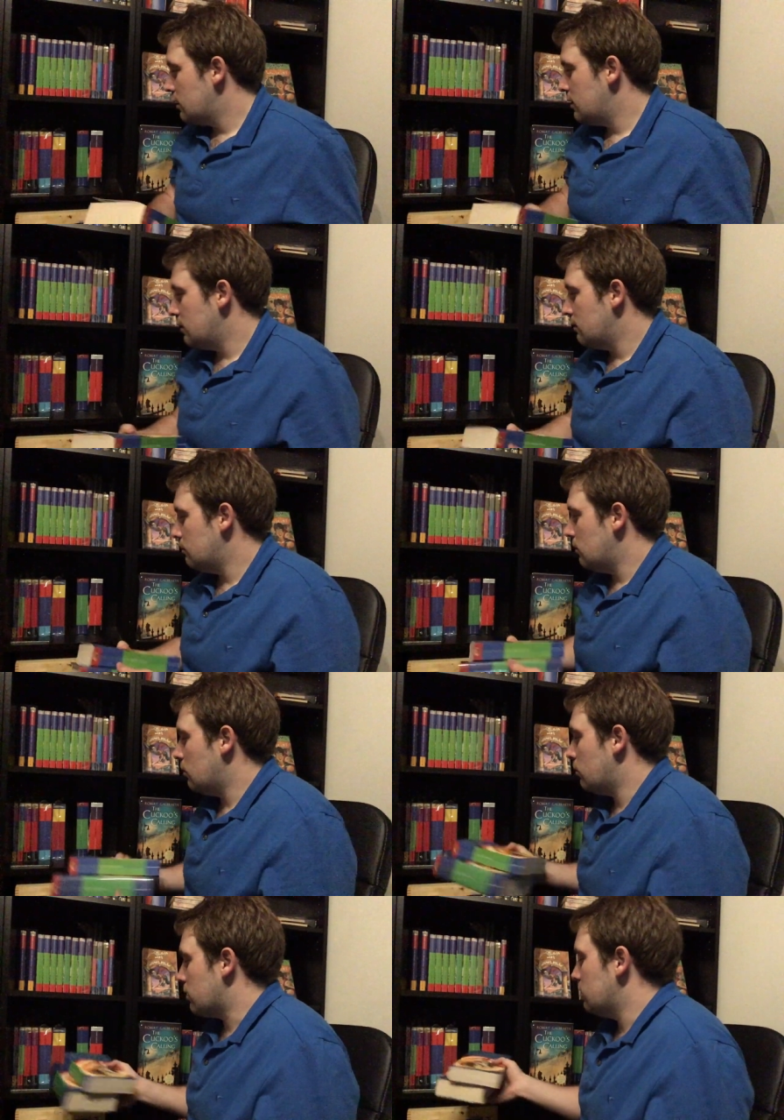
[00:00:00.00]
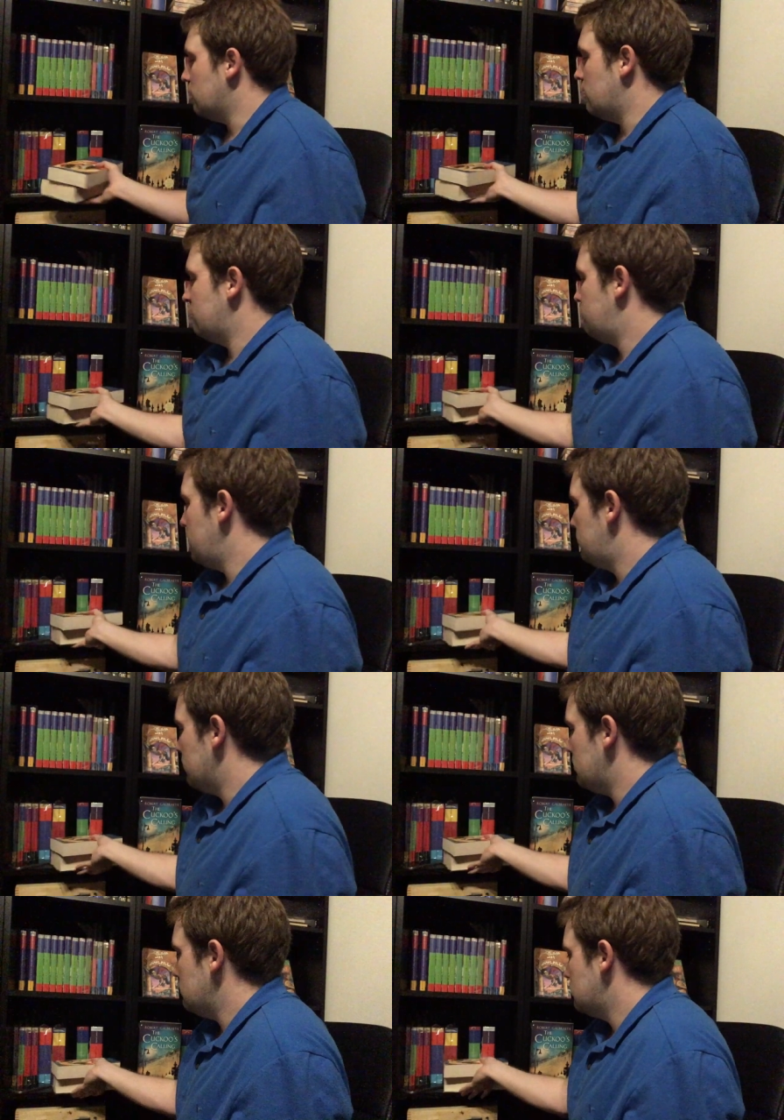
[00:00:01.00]
um, what a lot of
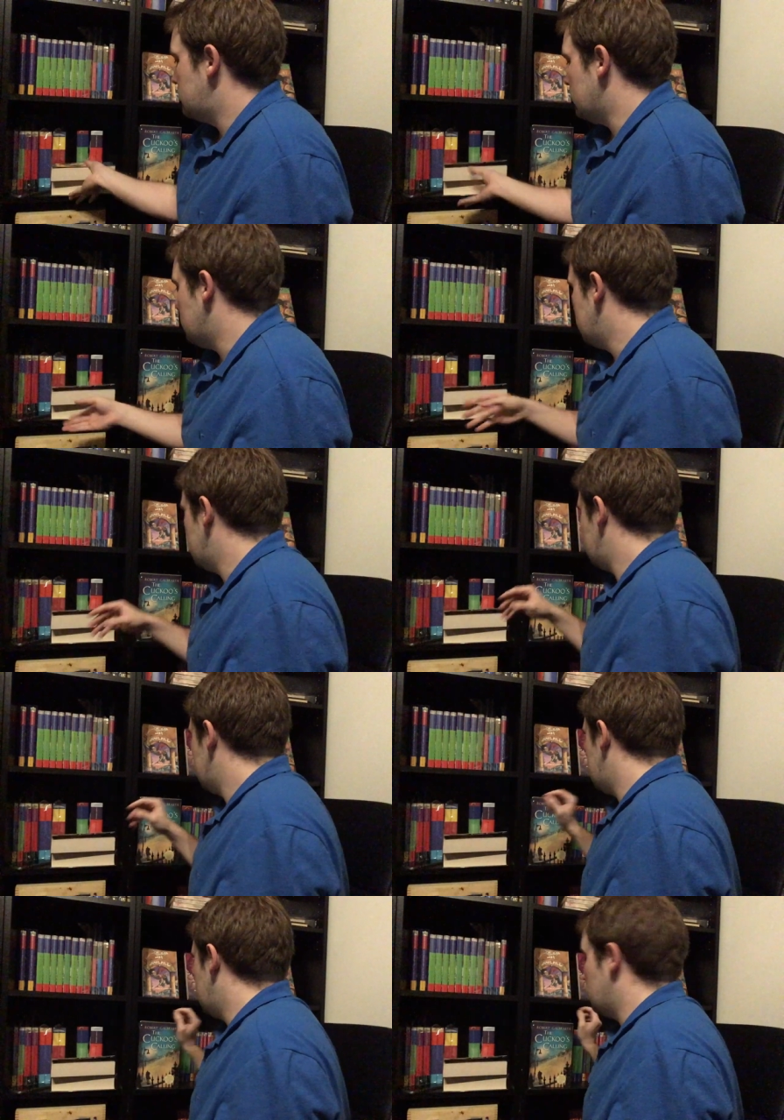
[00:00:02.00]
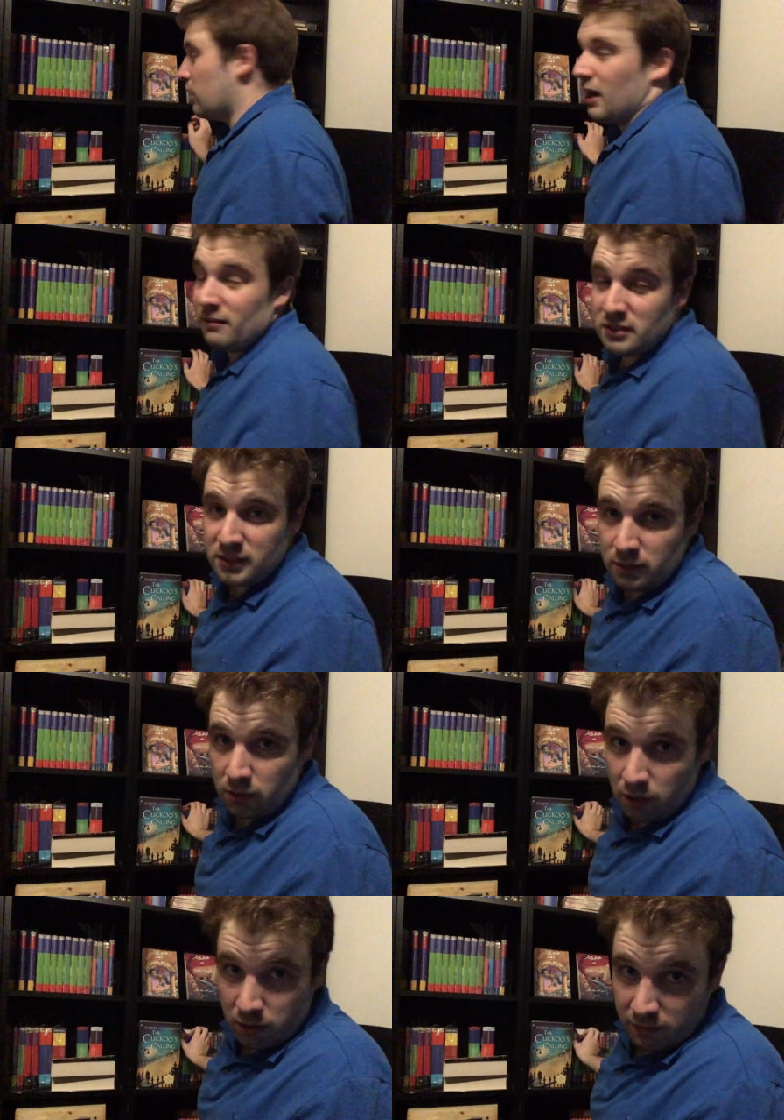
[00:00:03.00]
people don't, and what I haven't seen a
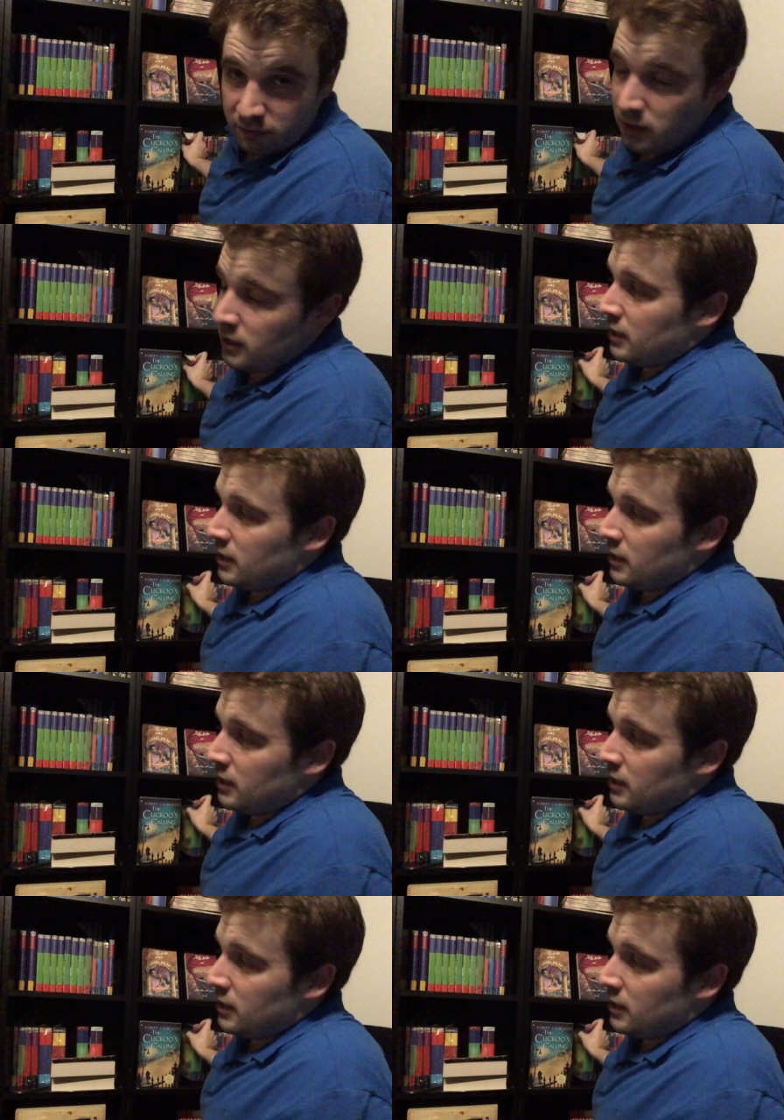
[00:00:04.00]
lot of,